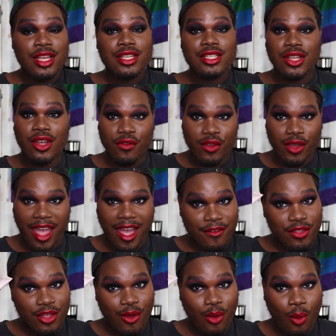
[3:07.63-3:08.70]
So if you have
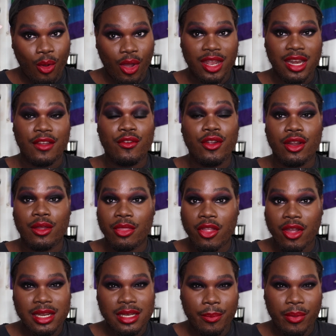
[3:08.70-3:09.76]
the coin, if you're
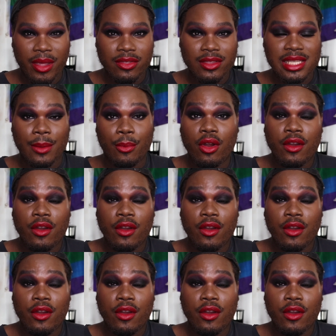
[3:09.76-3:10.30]
looking to pick this up,